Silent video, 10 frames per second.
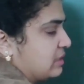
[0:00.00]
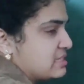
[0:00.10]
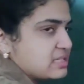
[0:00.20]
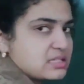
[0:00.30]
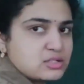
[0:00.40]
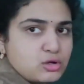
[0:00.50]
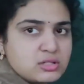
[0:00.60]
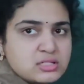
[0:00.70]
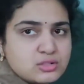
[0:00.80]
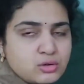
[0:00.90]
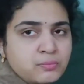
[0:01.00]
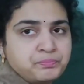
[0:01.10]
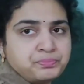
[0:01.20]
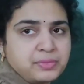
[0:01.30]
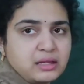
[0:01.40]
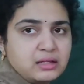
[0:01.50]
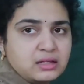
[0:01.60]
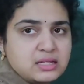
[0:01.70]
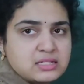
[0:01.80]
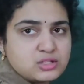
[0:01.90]
This is also
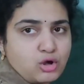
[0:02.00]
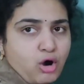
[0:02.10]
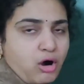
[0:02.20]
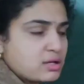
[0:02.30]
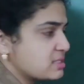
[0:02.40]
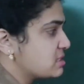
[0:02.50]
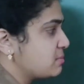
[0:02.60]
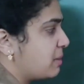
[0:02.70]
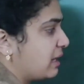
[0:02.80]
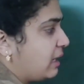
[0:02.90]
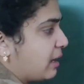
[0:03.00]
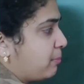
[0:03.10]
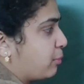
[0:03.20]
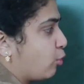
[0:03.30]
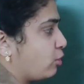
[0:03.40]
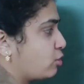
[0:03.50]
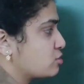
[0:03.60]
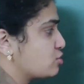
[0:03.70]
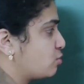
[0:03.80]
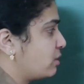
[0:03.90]
is caused by a
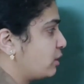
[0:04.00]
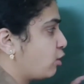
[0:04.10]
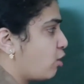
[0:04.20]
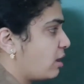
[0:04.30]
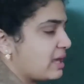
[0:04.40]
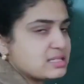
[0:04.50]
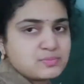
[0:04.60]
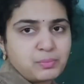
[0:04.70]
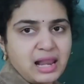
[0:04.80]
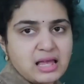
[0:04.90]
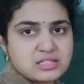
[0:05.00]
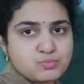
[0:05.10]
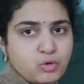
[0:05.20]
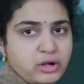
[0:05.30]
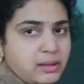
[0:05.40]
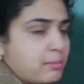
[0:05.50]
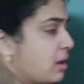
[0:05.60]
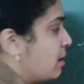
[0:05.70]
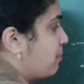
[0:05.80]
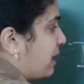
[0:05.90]
protozoan called as
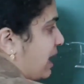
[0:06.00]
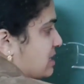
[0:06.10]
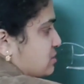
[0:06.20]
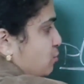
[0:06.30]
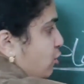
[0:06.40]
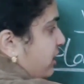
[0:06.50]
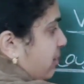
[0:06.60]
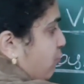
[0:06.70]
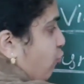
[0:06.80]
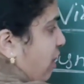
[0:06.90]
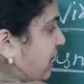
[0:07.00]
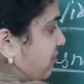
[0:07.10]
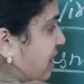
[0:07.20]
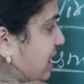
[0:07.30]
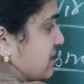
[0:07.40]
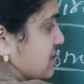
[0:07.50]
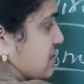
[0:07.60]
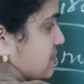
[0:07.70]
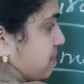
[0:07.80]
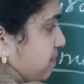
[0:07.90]
Plasmodium. Plasmodium
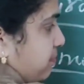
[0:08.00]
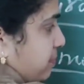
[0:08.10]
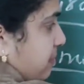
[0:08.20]
vivax.